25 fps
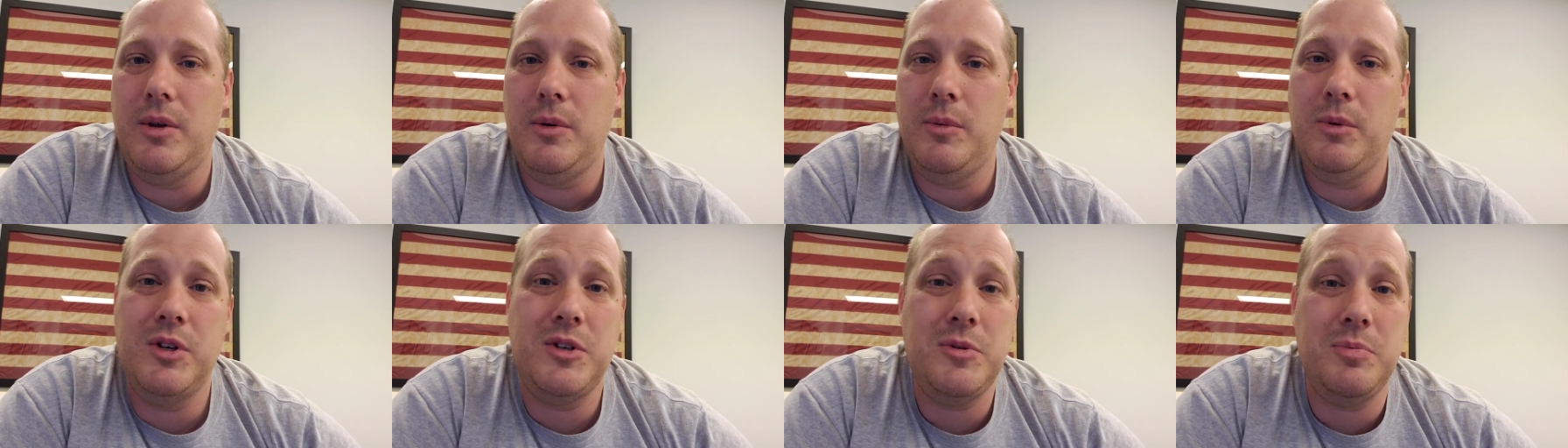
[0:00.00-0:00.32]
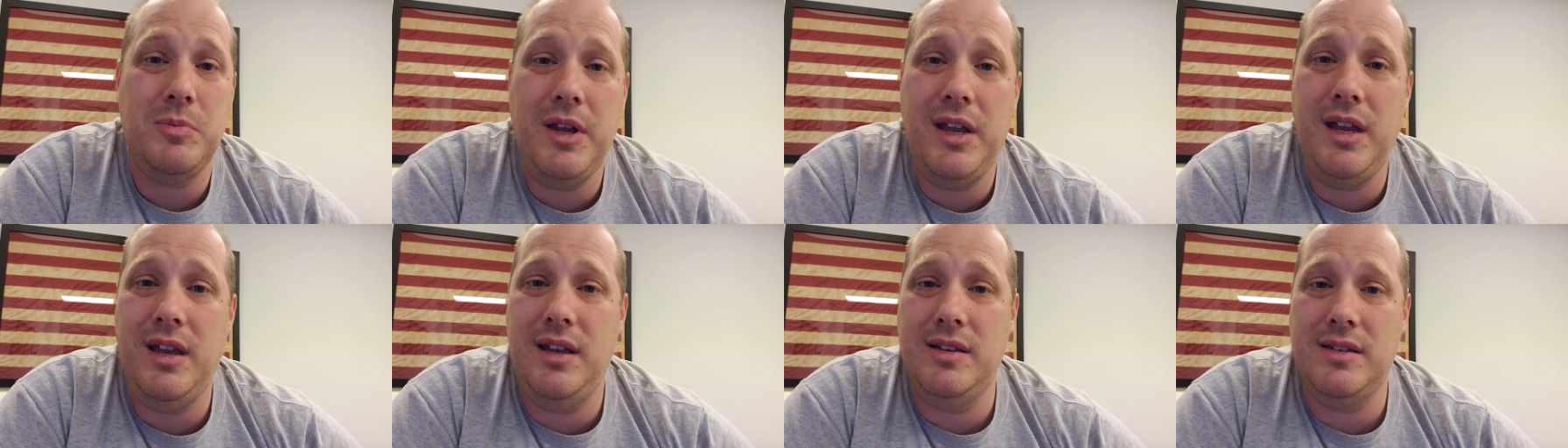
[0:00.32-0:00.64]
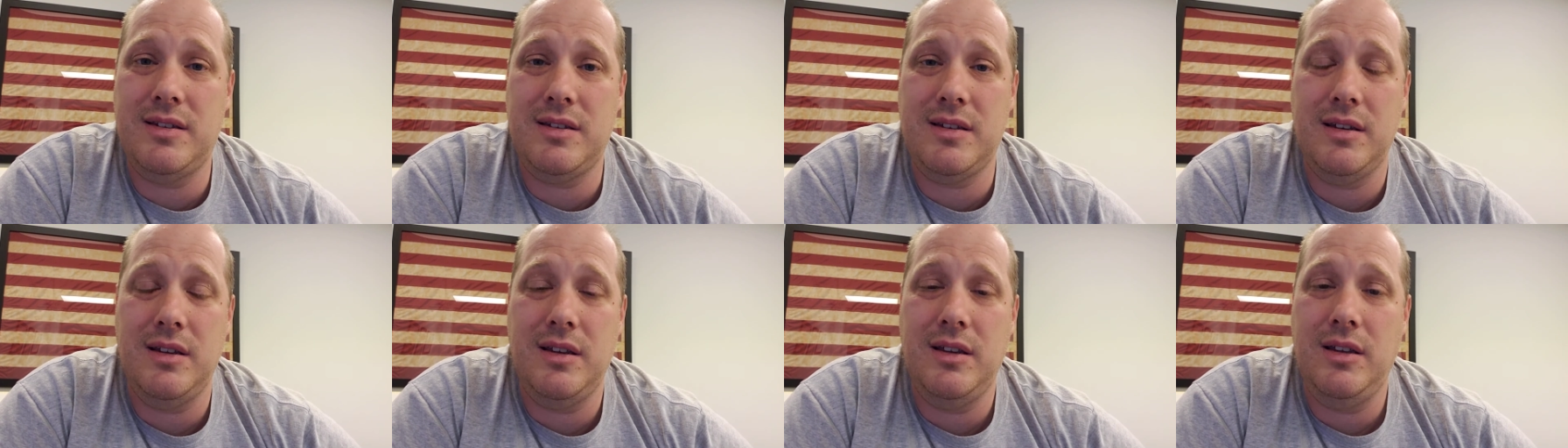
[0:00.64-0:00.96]
which
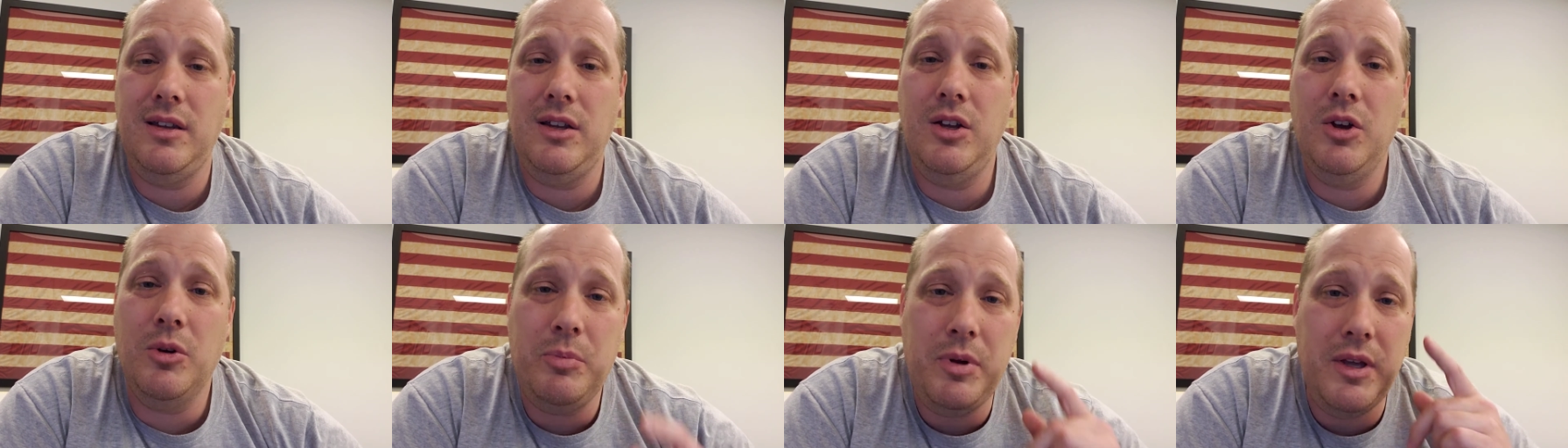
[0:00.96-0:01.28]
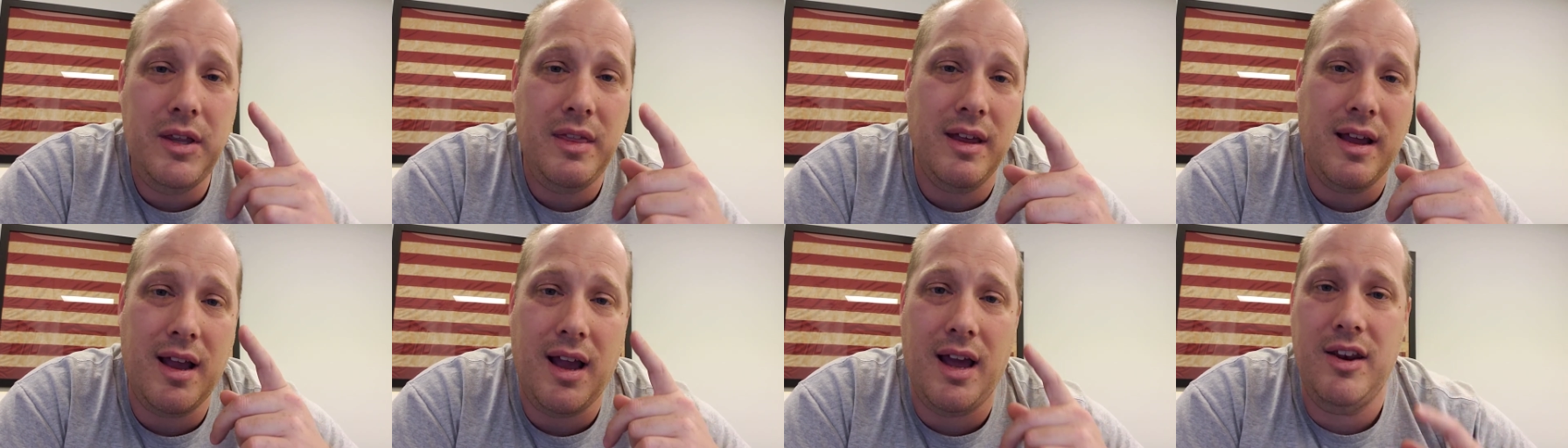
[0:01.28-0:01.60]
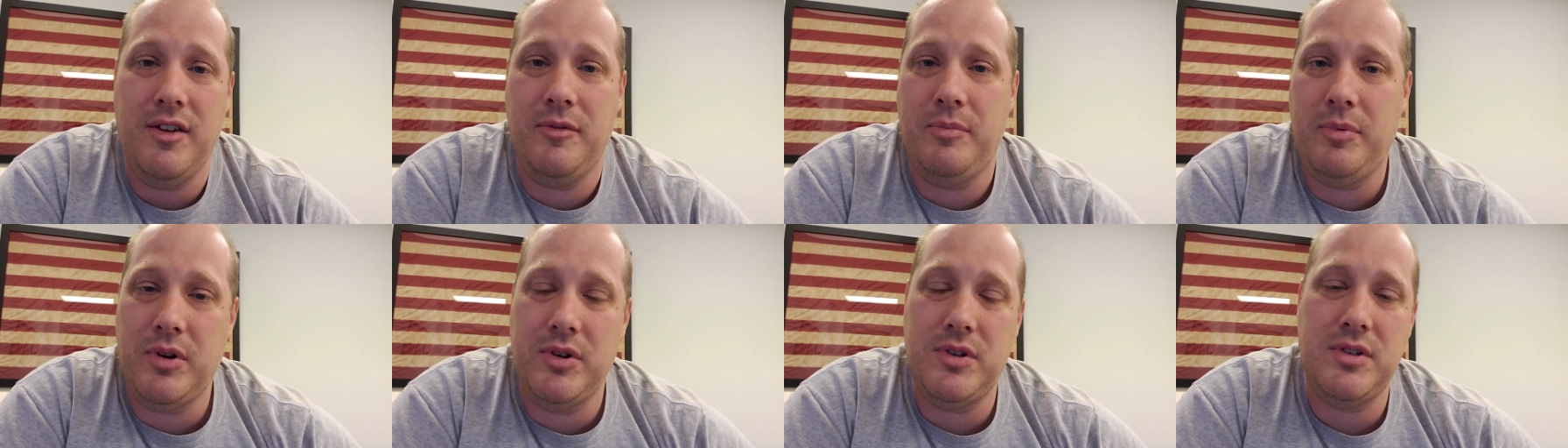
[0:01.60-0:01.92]
means you'll be the kind
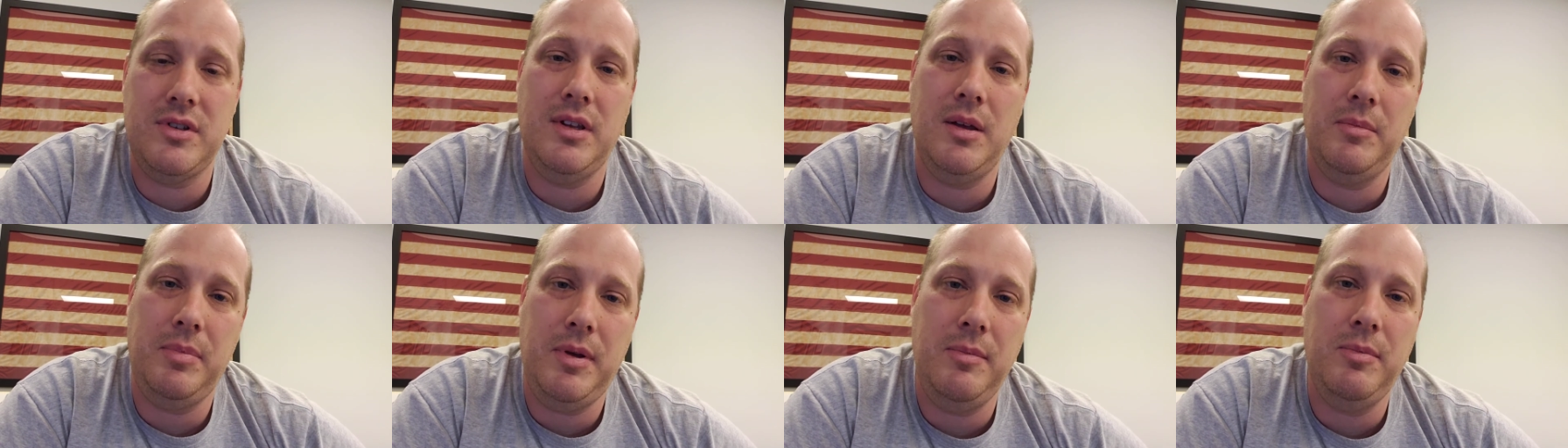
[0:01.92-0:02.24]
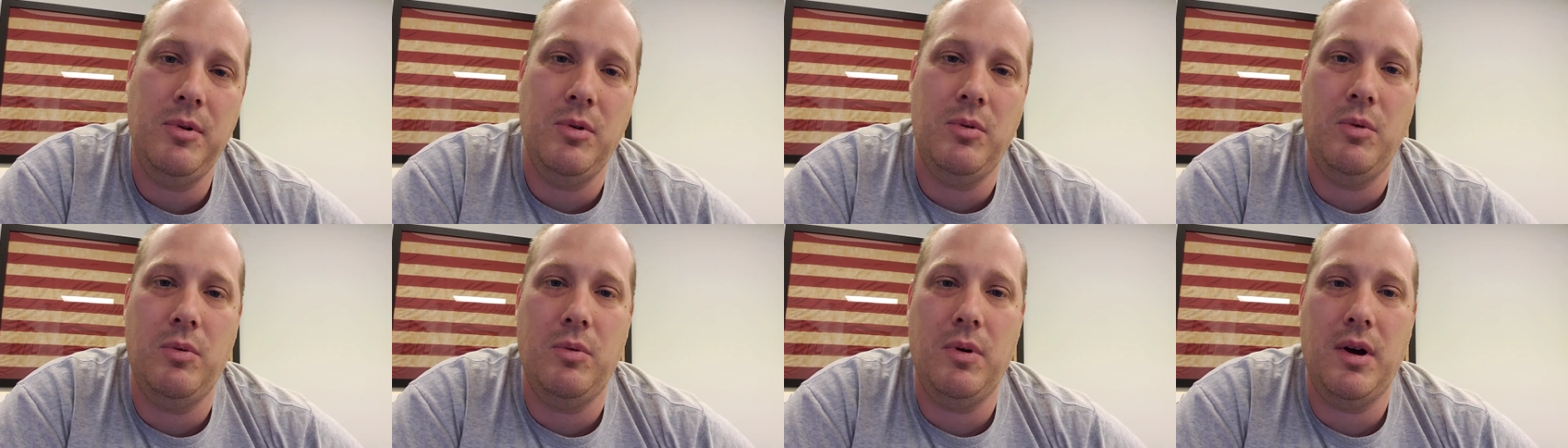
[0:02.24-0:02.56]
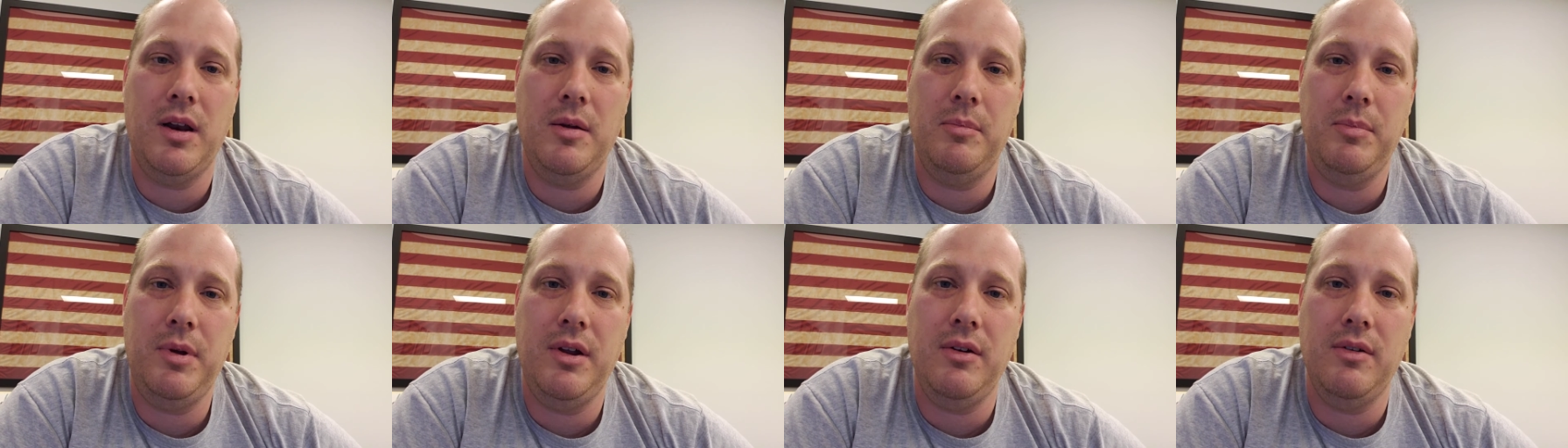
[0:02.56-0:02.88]
of person that people will
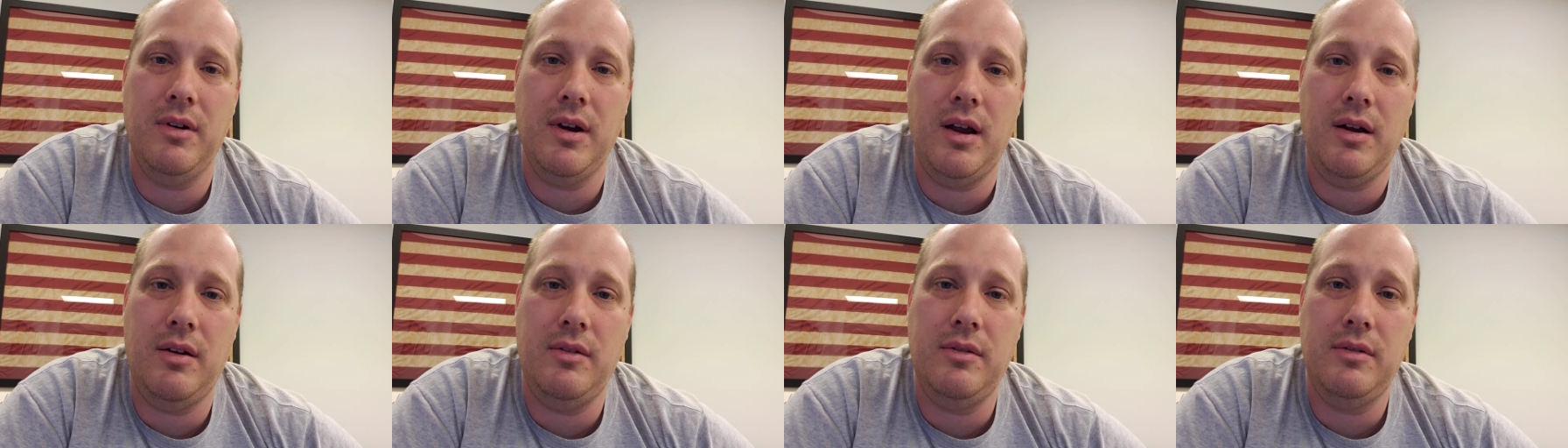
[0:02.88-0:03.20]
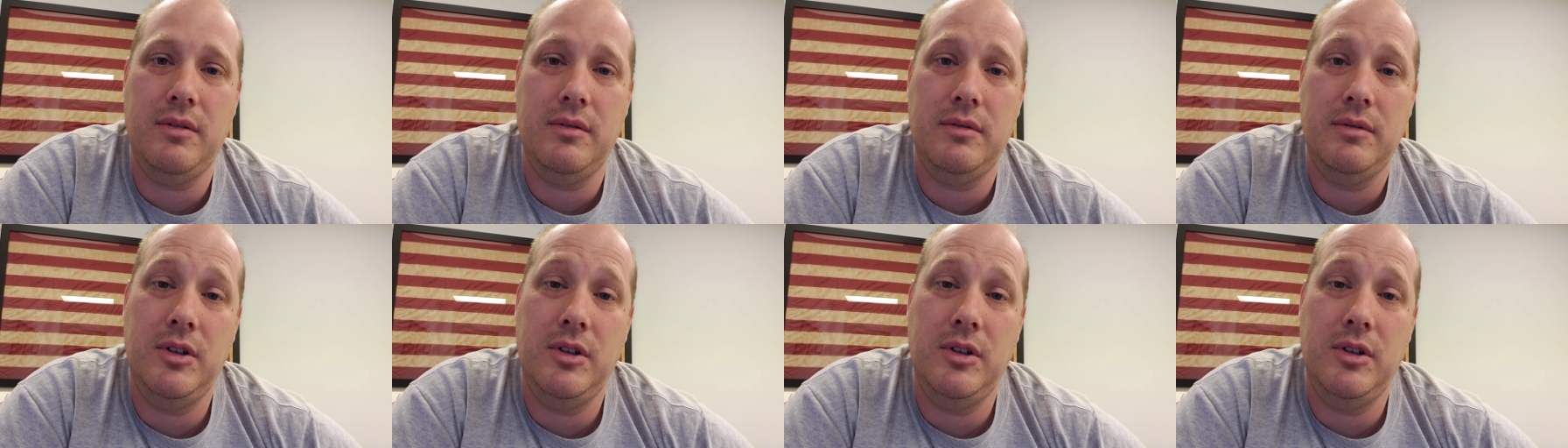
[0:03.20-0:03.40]
want to be around.